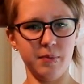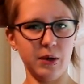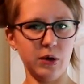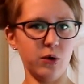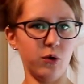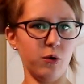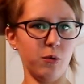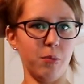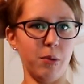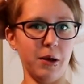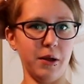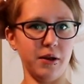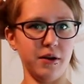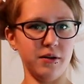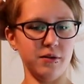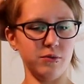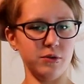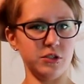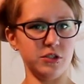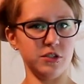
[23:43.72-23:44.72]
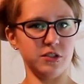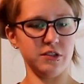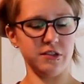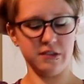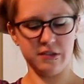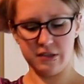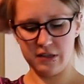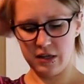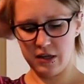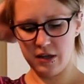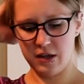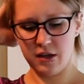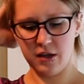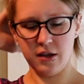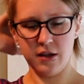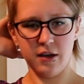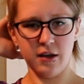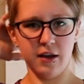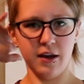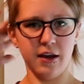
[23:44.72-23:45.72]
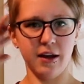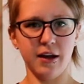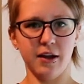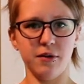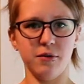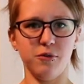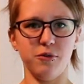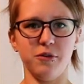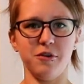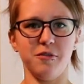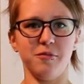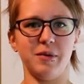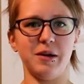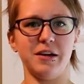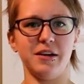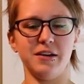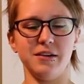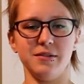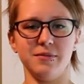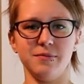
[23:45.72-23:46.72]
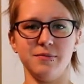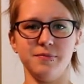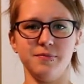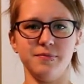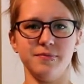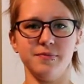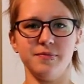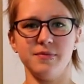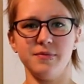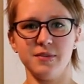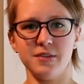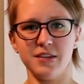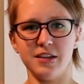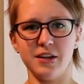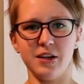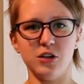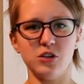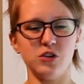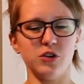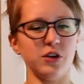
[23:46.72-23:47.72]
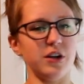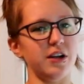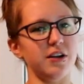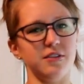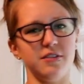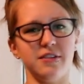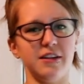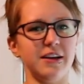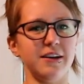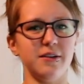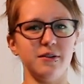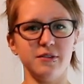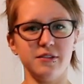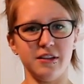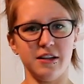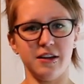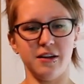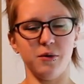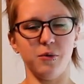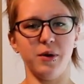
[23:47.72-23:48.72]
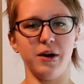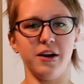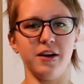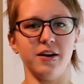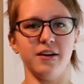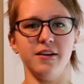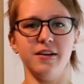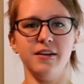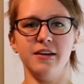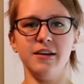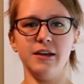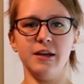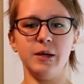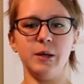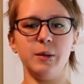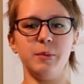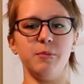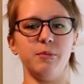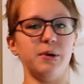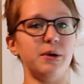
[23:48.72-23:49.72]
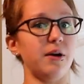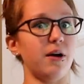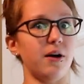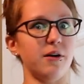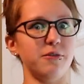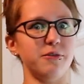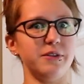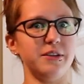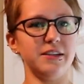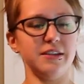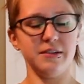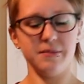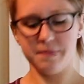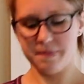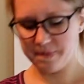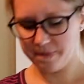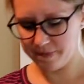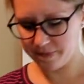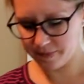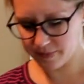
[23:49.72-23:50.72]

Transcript: big old bun, which is kind of one of my signature hairstyles that I wear pretty often.